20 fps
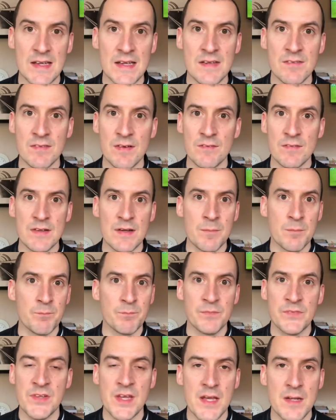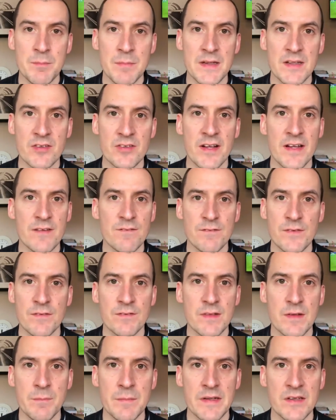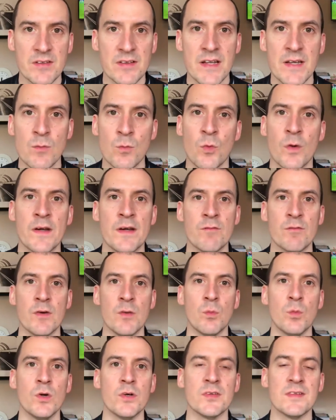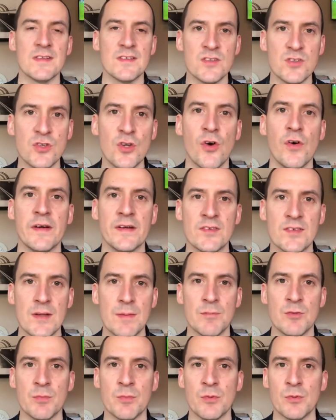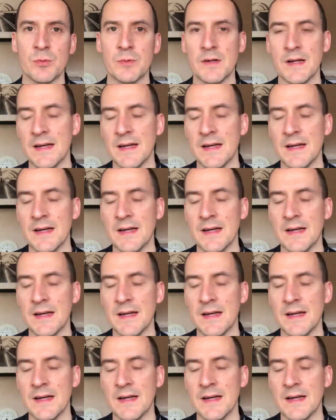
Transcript: even if you're 10 minutes late, 15 minutes late, whatever it was, it's not acceptable.